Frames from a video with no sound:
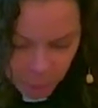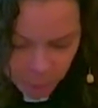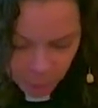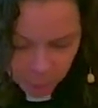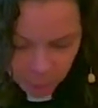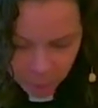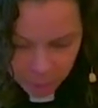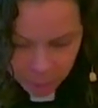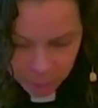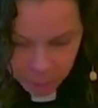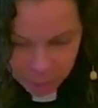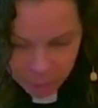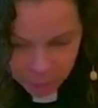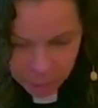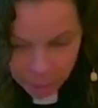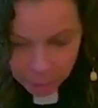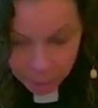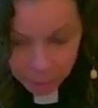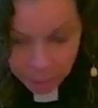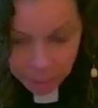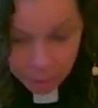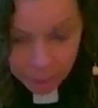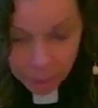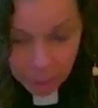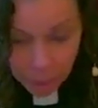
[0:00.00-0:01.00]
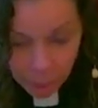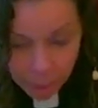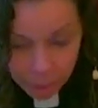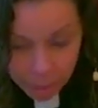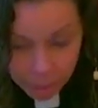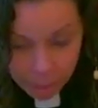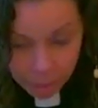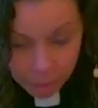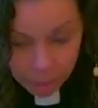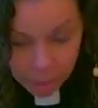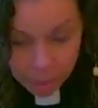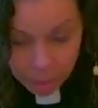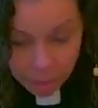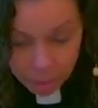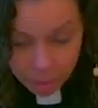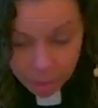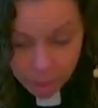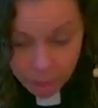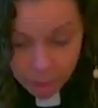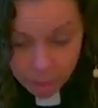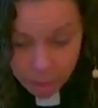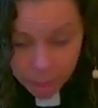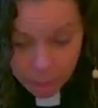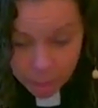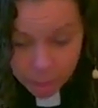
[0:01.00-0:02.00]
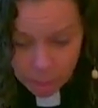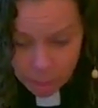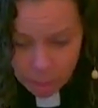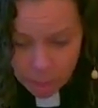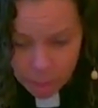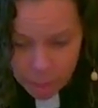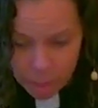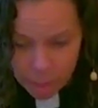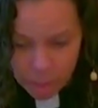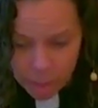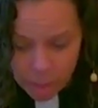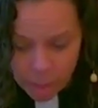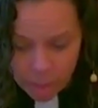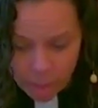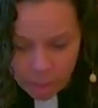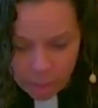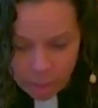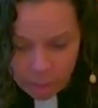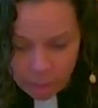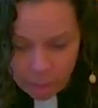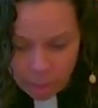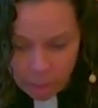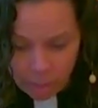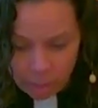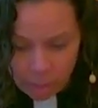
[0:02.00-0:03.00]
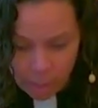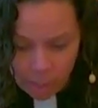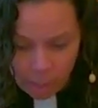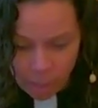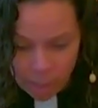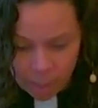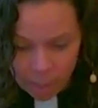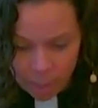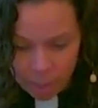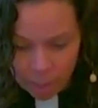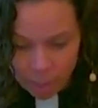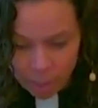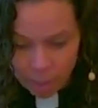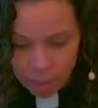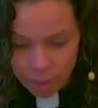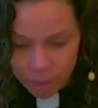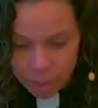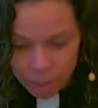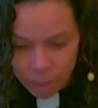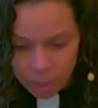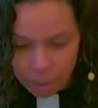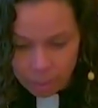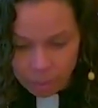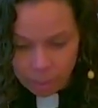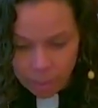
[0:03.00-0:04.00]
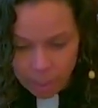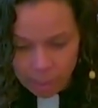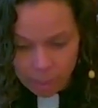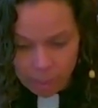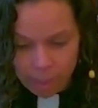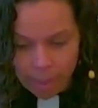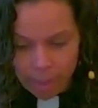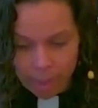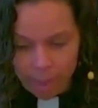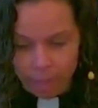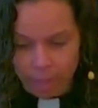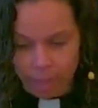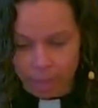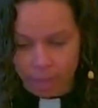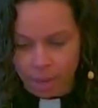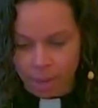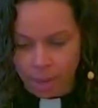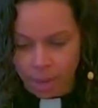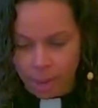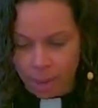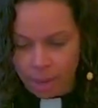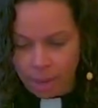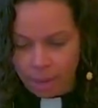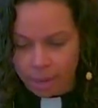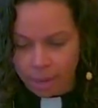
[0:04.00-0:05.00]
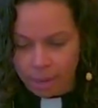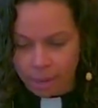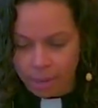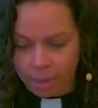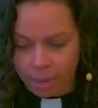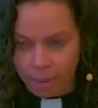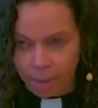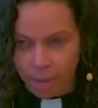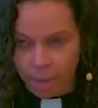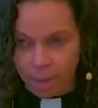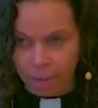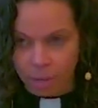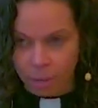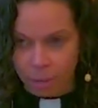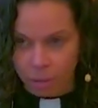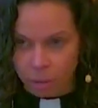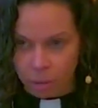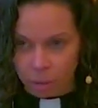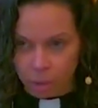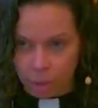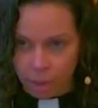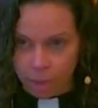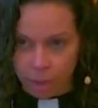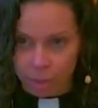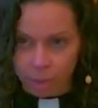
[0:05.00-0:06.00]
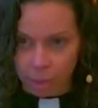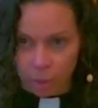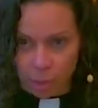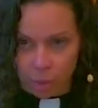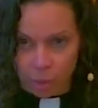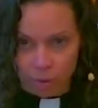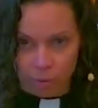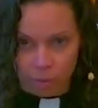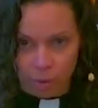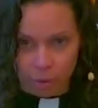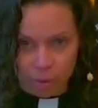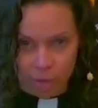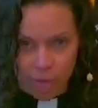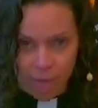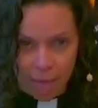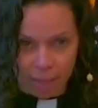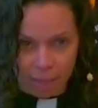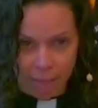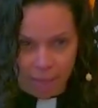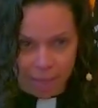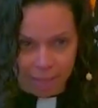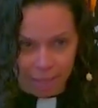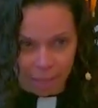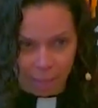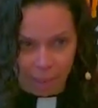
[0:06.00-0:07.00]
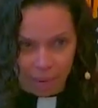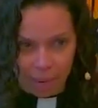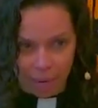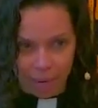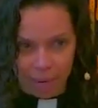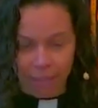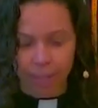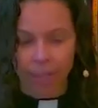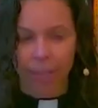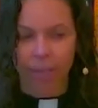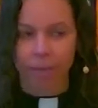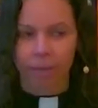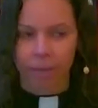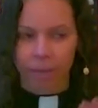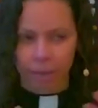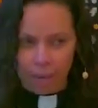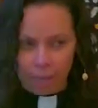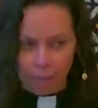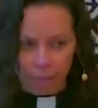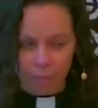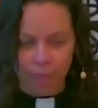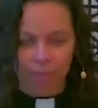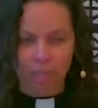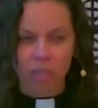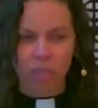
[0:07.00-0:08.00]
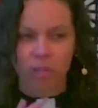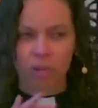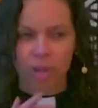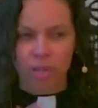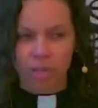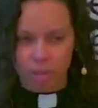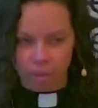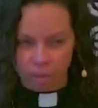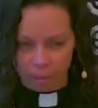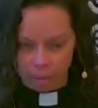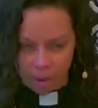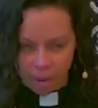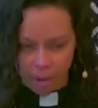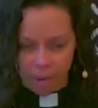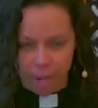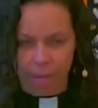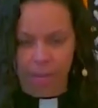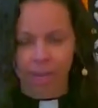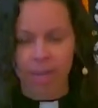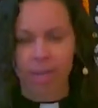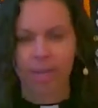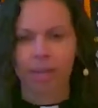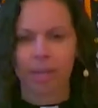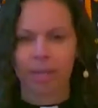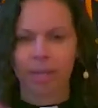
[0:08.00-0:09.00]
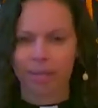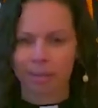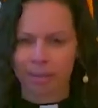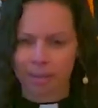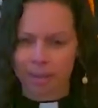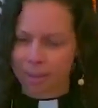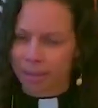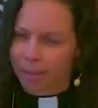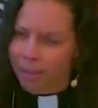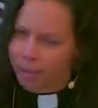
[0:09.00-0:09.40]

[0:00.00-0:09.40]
Um, we don't see deer a ton around here. And so you might be like, oh, cute, Bambi, and kind of glaze over that last part. Like, God is my strength, great,